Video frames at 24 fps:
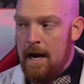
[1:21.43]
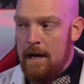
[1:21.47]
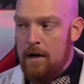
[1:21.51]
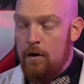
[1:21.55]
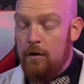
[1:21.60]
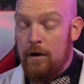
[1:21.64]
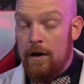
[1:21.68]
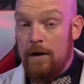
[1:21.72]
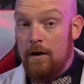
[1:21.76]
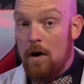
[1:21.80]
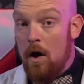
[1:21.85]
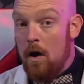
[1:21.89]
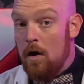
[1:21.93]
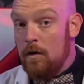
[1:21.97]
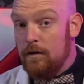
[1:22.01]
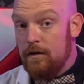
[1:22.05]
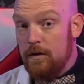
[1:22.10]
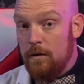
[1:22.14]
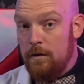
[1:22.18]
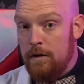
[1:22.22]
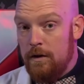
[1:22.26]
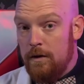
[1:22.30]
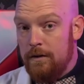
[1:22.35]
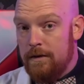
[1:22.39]
You can
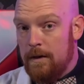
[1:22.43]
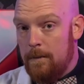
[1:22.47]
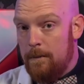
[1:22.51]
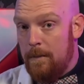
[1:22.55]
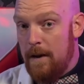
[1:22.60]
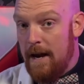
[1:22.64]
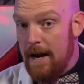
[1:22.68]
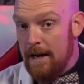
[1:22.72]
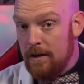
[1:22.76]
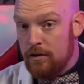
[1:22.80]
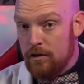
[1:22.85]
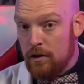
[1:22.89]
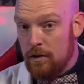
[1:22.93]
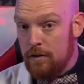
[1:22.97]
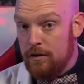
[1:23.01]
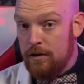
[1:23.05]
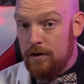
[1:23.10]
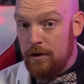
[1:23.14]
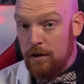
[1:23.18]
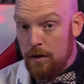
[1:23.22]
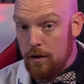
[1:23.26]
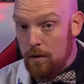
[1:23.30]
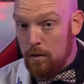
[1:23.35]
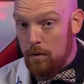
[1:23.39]
also use a picture
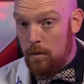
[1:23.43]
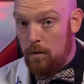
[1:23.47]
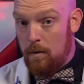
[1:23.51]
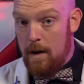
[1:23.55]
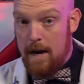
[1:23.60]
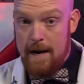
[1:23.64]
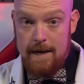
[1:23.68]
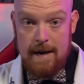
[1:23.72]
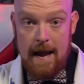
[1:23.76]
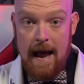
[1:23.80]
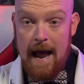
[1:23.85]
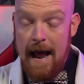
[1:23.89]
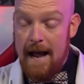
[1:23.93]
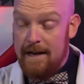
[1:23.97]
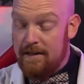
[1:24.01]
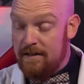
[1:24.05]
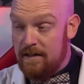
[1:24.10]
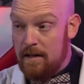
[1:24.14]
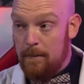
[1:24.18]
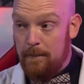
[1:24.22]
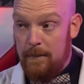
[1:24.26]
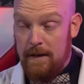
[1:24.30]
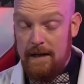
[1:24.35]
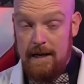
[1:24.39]
too and add
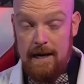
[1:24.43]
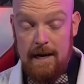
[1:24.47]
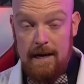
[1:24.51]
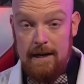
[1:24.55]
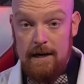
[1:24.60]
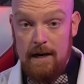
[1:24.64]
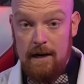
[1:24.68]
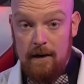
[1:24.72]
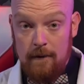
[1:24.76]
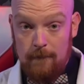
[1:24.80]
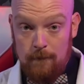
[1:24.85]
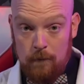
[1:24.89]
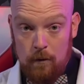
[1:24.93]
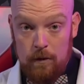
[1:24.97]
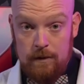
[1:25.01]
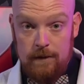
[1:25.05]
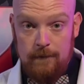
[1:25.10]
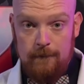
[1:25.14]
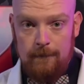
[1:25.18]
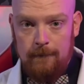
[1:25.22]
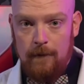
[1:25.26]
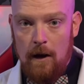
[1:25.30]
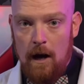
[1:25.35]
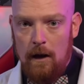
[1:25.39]
something in here for it
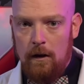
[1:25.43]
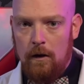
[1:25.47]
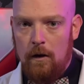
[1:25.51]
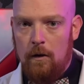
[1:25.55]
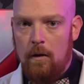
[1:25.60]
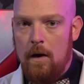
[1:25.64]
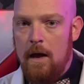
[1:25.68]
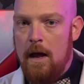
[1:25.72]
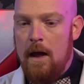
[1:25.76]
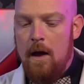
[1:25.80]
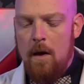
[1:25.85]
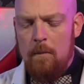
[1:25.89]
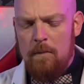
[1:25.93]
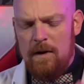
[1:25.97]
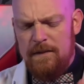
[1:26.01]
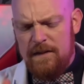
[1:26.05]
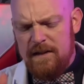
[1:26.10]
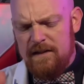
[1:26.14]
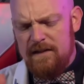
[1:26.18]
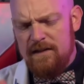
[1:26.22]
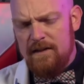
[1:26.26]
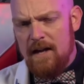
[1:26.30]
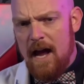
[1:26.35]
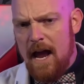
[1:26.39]
to follow, but
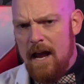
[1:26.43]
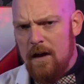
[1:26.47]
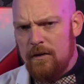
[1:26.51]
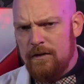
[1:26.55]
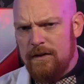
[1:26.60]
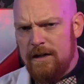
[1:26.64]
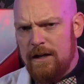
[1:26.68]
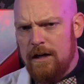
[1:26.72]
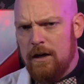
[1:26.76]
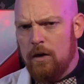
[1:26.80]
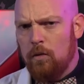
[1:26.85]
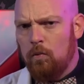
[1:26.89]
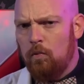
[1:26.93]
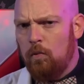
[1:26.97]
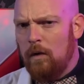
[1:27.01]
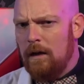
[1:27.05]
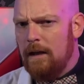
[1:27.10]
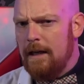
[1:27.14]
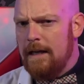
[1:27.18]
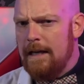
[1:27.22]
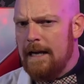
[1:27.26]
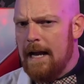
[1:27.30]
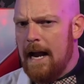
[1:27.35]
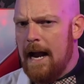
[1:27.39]
the styles here
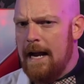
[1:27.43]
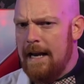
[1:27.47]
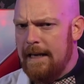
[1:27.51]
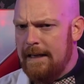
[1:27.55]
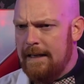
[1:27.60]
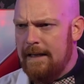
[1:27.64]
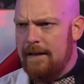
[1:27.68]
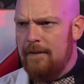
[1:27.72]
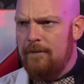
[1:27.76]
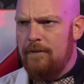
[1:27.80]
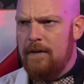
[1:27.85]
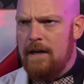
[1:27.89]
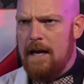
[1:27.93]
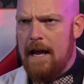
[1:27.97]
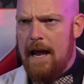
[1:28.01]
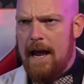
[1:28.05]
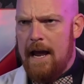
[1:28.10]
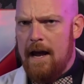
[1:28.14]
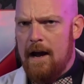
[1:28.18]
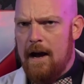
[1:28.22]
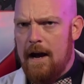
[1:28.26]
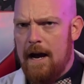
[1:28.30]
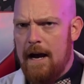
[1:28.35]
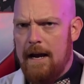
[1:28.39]
really kind of give the
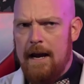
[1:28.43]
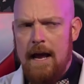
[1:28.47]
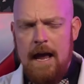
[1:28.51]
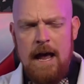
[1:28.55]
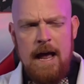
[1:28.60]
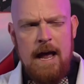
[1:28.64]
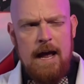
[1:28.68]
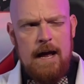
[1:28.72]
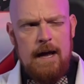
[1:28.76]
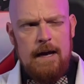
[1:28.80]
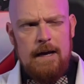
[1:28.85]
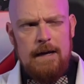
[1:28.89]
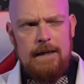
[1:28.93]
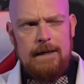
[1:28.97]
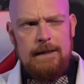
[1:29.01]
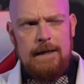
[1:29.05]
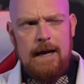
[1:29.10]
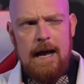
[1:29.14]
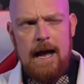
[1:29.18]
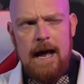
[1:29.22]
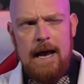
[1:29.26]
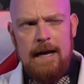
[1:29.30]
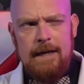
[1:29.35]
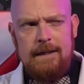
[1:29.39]
AI uh,
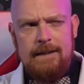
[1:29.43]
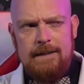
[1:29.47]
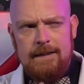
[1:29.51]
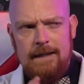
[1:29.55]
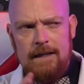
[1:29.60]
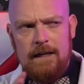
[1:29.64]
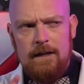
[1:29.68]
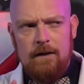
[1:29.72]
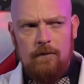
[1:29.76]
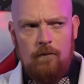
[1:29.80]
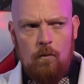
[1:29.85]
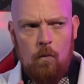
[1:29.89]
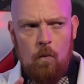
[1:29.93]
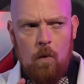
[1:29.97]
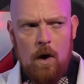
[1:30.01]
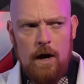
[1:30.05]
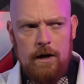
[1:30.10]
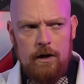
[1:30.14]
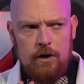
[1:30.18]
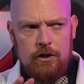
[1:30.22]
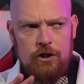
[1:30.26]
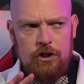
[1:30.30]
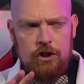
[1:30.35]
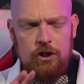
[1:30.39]
idea of
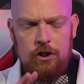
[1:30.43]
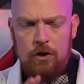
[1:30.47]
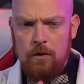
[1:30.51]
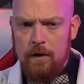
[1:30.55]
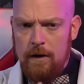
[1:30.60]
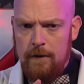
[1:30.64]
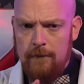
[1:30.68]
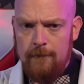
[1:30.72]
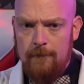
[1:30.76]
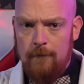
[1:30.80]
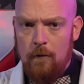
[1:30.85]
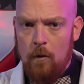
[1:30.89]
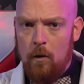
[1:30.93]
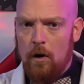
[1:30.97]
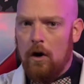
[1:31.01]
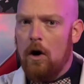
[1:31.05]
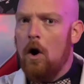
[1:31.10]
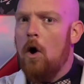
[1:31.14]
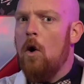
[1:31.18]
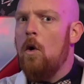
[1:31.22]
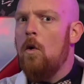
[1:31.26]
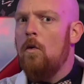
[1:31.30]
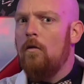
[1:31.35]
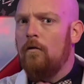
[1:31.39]
what you're shooting
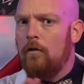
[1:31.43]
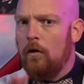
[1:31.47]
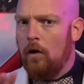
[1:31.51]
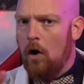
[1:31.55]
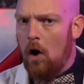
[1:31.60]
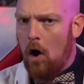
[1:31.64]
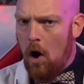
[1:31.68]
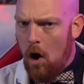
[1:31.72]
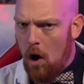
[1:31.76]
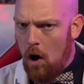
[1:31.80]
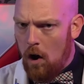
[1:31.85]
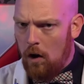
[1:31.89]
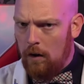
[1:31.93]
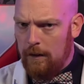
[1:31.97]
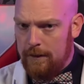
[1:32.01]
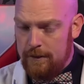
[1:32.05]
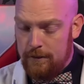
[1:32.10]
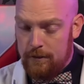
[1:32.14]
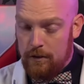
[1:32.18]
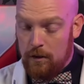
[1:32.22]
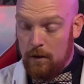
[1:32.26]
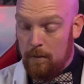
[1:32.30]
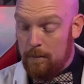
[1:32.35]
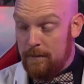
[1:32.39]
for overall
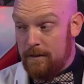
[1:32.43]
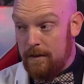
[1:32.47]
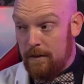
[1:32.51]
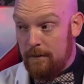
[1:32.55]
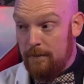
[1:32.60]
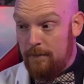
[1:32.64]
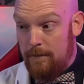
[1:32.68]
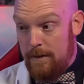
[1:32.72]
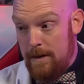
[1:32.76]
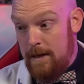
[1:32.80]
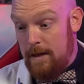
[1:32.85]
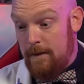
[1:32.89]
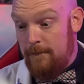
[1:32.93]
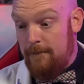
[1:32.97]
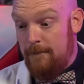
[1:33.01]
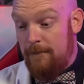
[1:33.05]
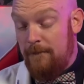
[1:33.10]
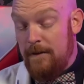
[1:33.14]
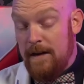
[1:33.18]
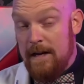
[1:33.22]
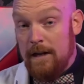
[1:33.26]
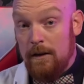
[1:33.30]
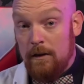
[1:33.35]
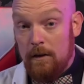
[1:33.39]
in terms of the
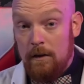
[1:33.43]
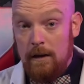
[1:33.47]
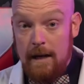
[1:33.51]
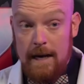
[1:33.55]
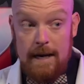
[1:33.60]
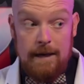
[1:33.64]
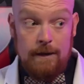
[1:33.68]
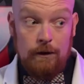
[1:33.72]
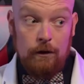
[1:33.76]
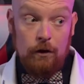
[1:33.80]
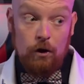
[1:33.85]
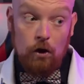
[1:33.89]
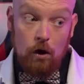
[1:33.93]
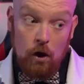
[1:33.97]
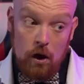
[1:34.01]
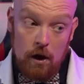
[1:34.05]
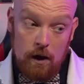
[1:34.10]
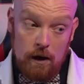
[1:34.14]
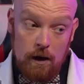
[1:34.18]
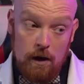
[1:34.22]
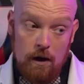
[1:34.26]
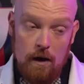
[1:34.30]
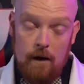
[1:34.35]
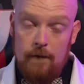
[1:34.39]
feel and
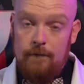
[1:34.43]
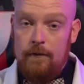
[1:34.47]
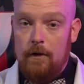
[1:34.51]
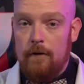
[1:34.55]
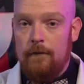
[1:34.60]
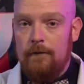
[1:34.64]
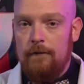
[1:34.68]
look of your